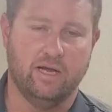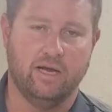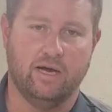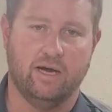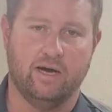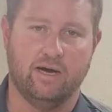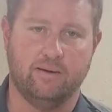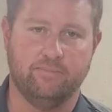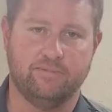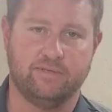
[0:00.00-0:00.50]

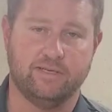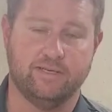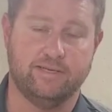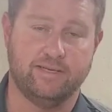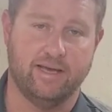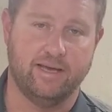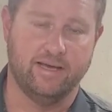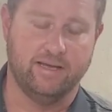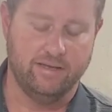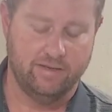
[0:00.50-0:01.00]
um,
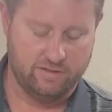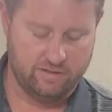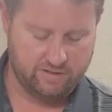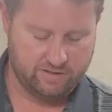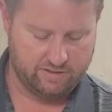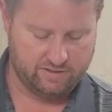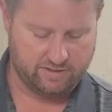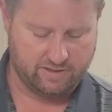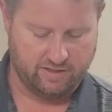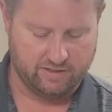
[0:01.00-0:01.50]
today,
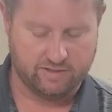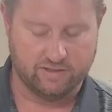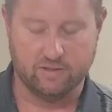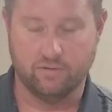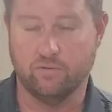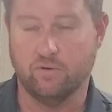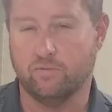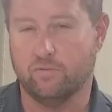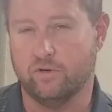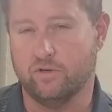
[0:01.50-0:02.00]

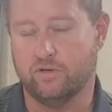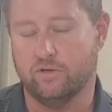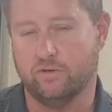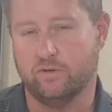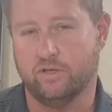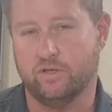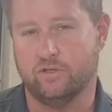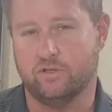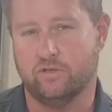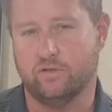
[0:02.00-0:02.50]
discussing what we're
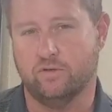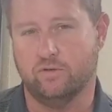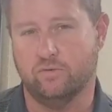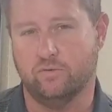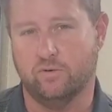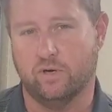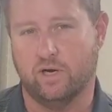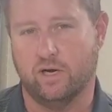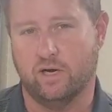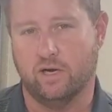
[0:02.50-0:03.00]
doing
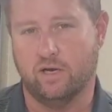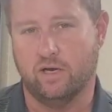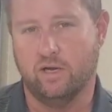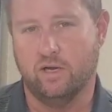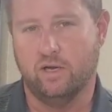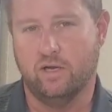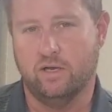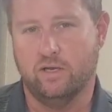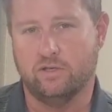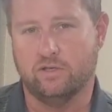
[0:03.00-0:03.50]
to, uh,
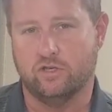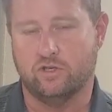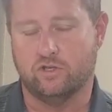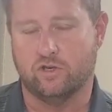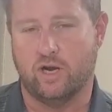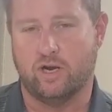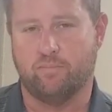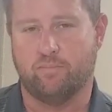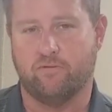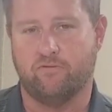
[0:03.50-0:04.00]
to
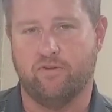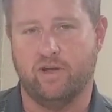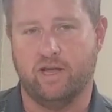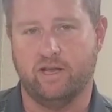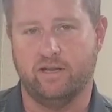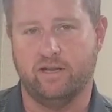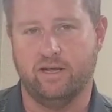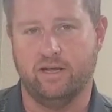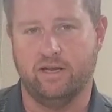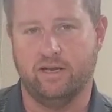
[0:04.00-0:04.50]
try to
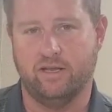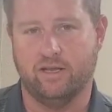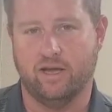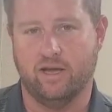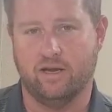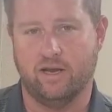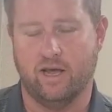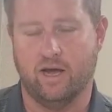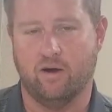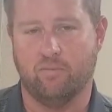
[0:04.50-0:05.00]
prevent any
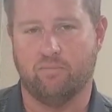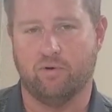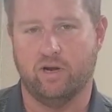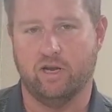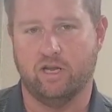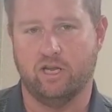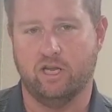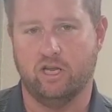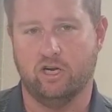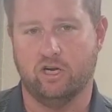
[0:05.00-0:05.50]
kind of
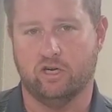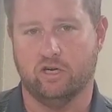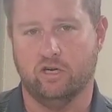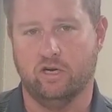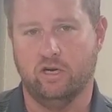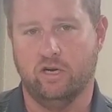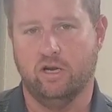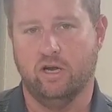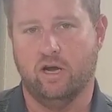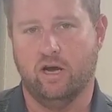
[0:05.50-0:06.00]
outbreak
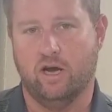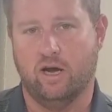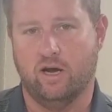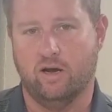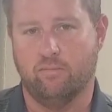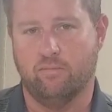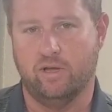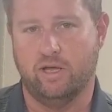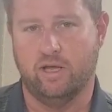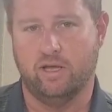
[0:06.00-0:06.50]
here.
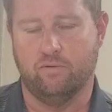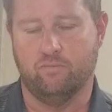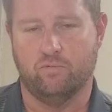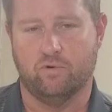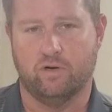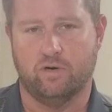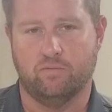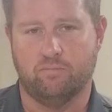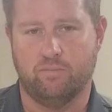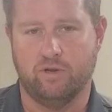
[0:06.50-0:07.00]
Um, and
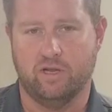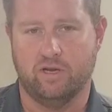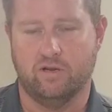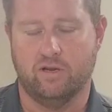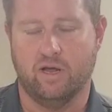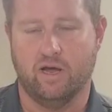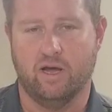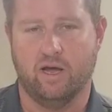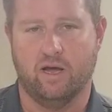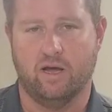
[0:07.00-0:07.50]
we're
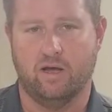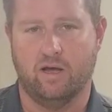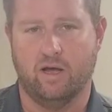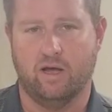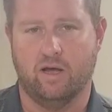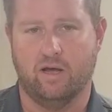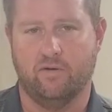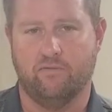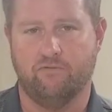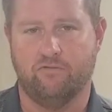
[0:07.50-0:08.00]
being
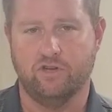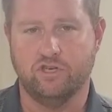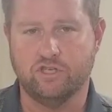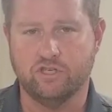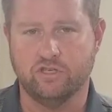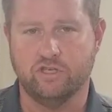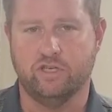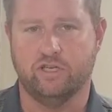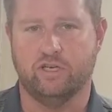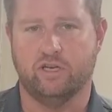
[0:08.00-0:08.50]
uh,
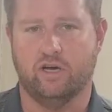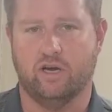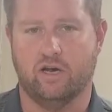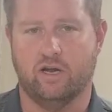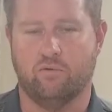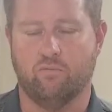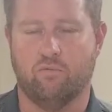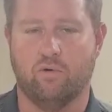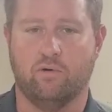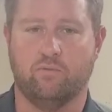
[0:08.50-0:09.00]
vigilant
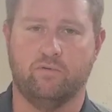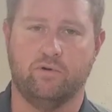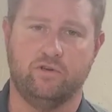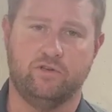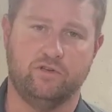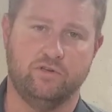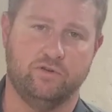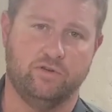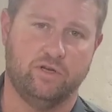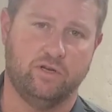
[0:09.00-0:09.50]
on what we
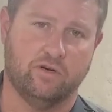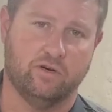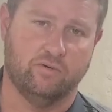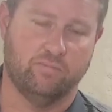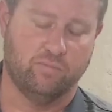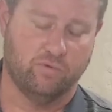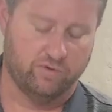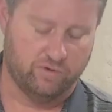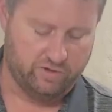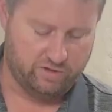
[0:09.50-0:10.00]
do here
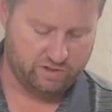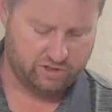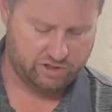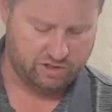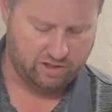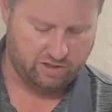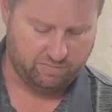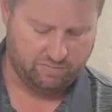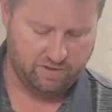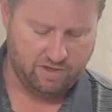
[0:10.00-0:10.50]
aboard the
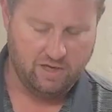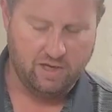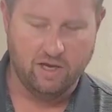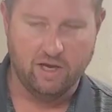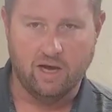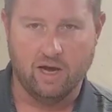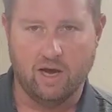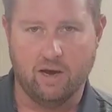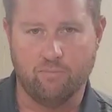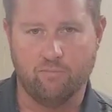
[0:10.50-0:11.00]
ship.
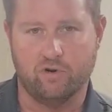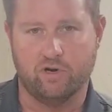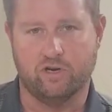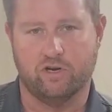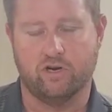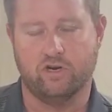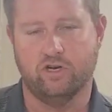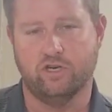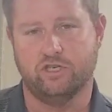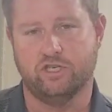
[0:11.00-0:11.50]
Um, we're
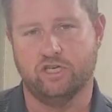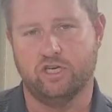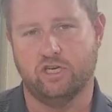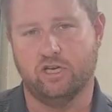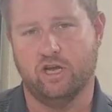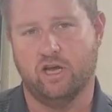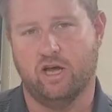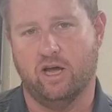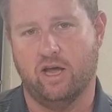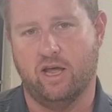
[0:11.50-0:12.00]

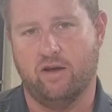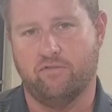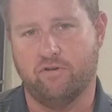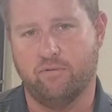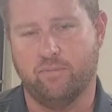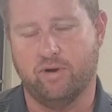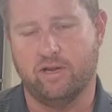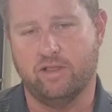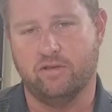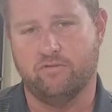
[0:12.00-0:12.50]
encouraging uh,
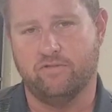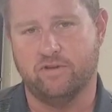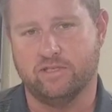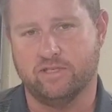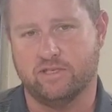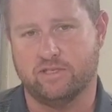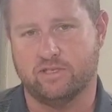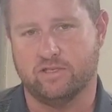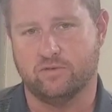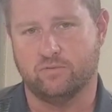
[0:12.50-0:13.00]
everybody that
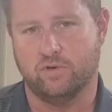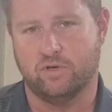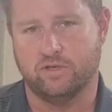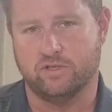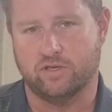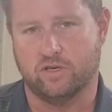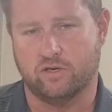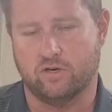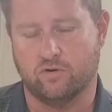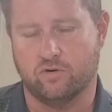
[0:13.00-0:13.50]
visits as well
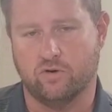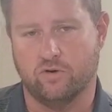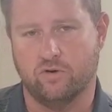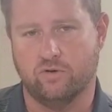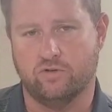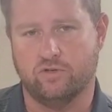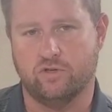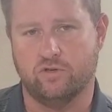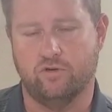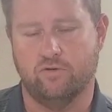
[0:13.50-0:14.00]
as our
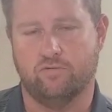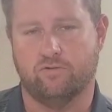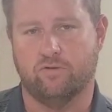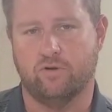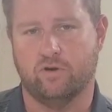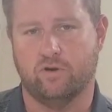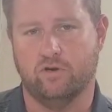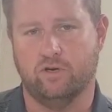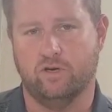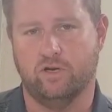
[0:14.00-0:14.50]
crew to
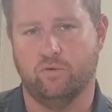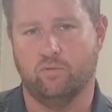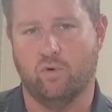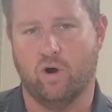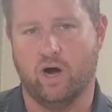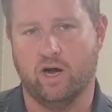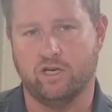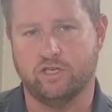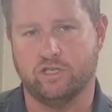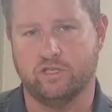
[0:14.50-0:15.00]
frequently
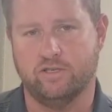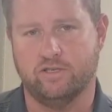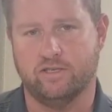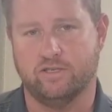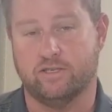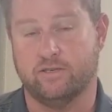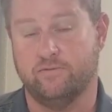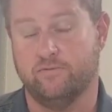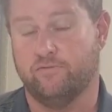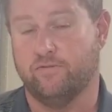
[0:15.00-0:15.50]
wash and
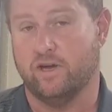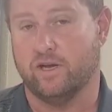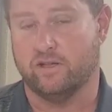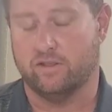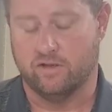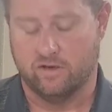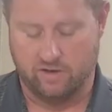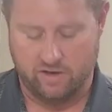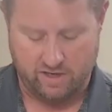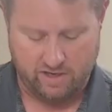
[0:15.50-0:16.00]

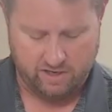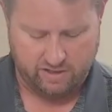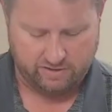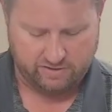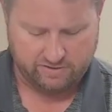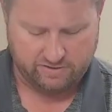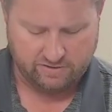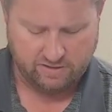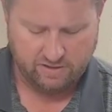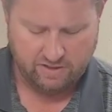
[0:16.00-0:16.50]
disinfect their
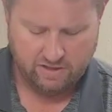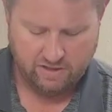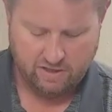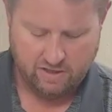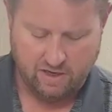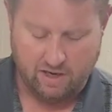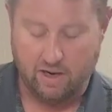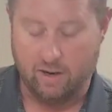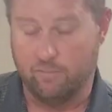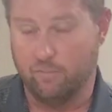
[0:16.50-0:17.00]
hands.
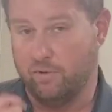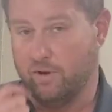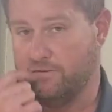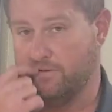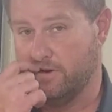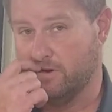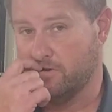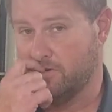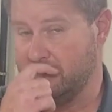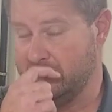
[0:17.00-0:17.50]
Um, we've
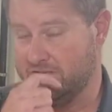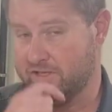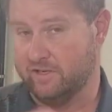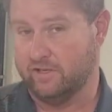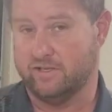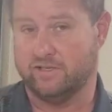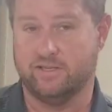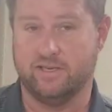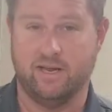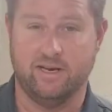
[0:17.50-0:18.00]
increased
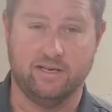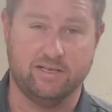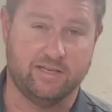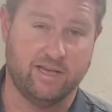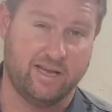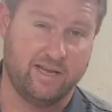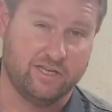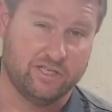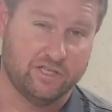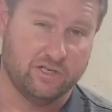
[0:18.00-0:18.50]
our
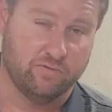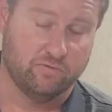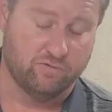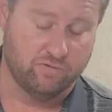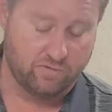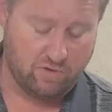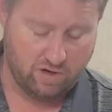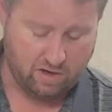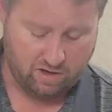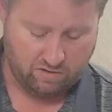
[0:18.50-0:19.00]

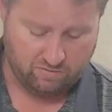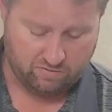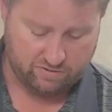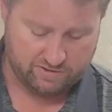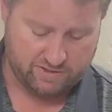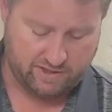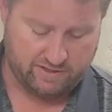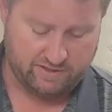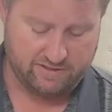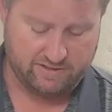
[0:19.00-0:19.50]
sanitation, uh,
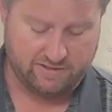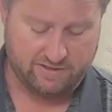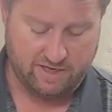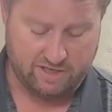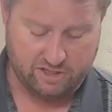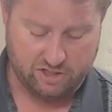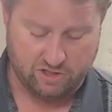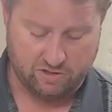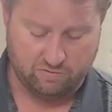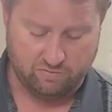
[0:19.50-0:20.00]

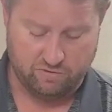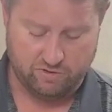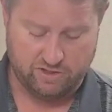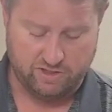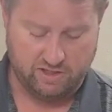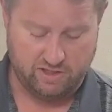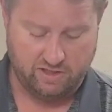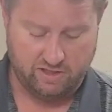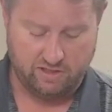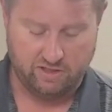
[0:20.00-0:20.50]
sanitization
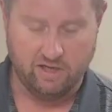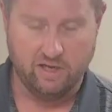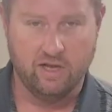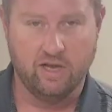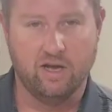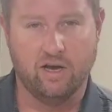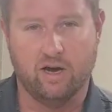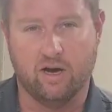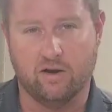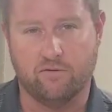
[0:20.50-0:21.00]
routine
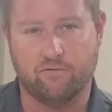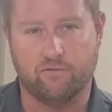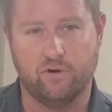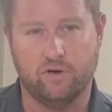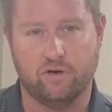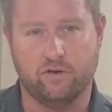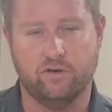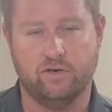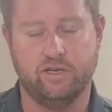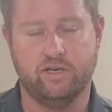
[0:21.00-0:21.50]
on
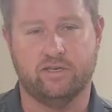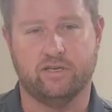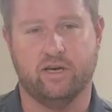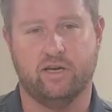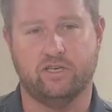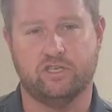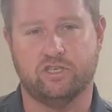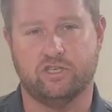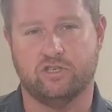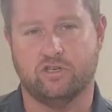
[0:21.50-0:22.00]
frequently
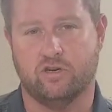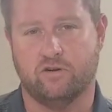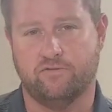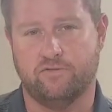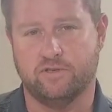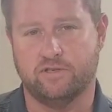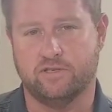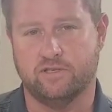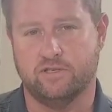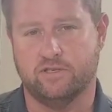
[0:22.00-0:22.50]
touched
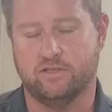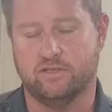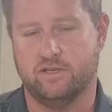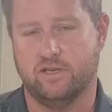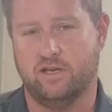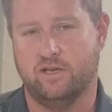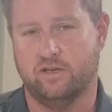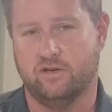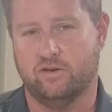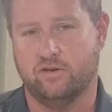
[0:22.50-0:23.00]

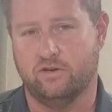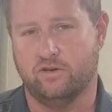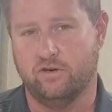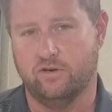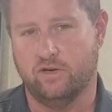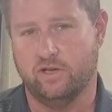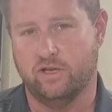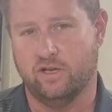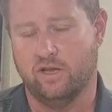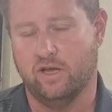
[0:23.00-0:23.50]
surfaces,
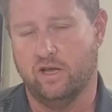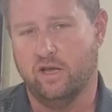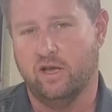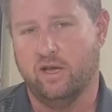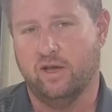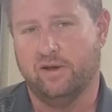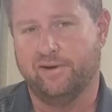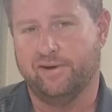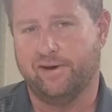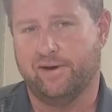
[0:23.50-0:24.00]
including
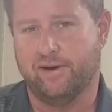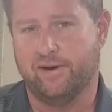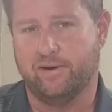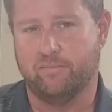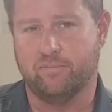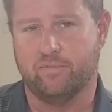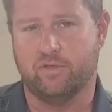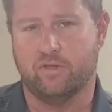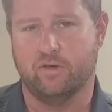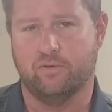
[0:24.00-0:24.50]

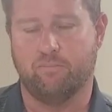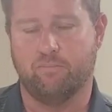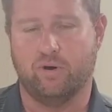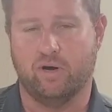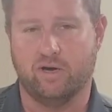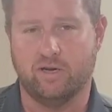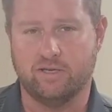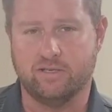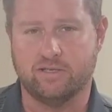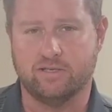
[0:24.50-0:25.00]
um, the
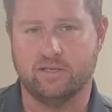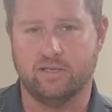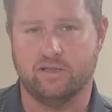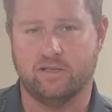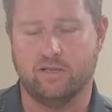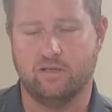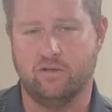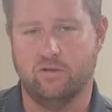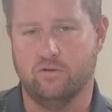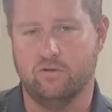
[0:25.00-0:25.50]
bunks that
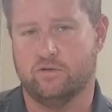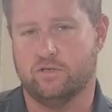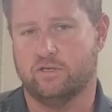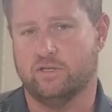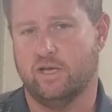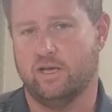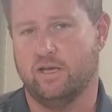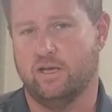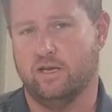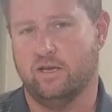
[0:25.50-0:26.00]
the youth
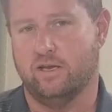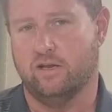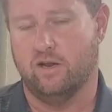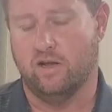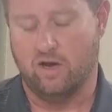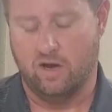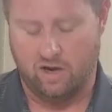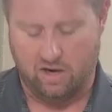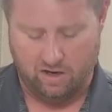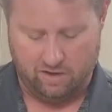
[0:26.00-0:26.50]
stay in
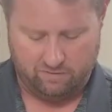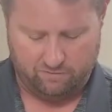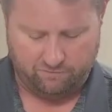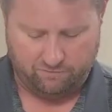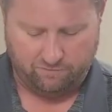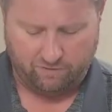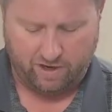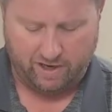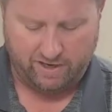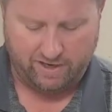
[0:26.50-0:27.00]
on
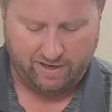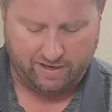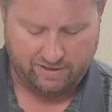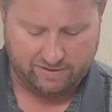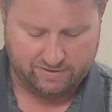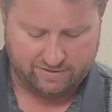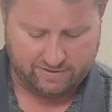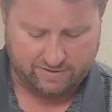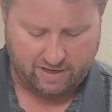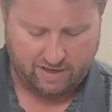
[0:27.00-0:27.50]
Friday
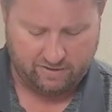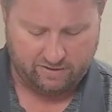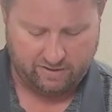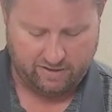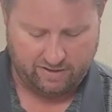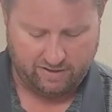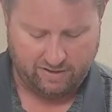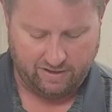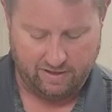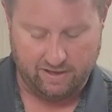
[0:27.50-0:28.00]
and
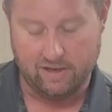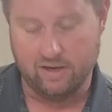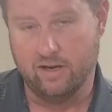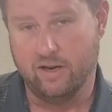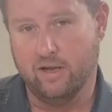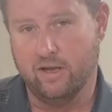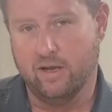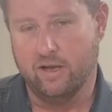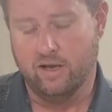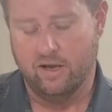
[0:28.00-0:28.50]
Saturday night.